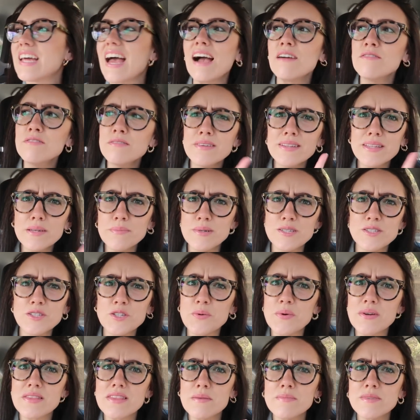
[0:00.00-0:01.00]
I haven't really been
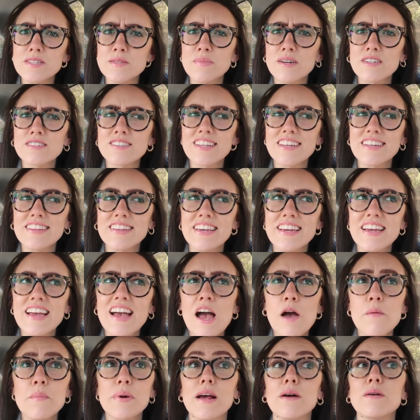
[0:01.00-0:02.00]
doing them as much lately,
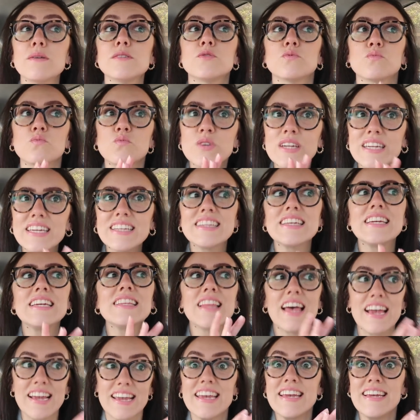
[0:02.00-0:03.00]
but I was really
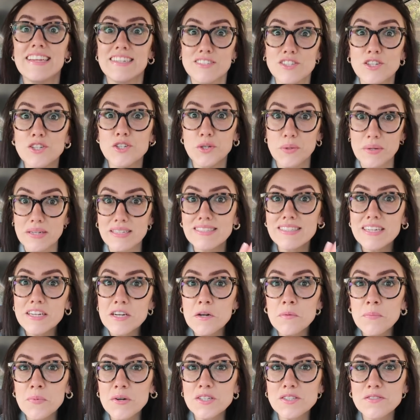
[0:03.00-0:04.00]
like into into doing
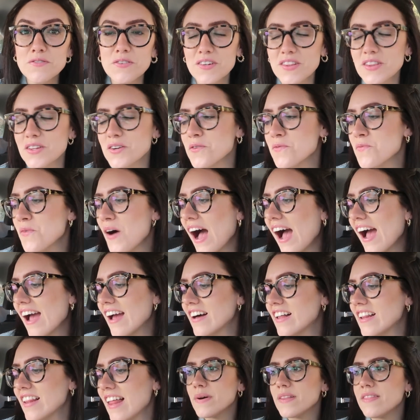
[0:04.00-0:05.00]
sticker books for a little
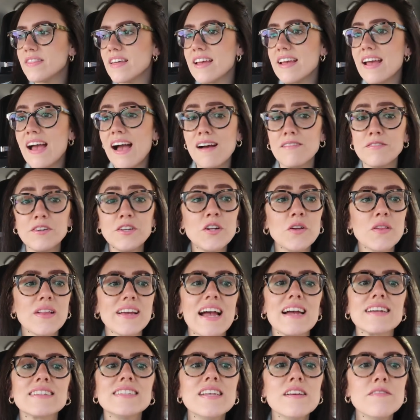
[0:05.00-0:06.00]
while, but they have, you know,
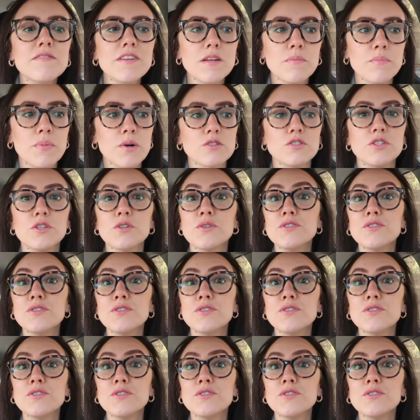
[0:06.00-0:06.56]
like activity books.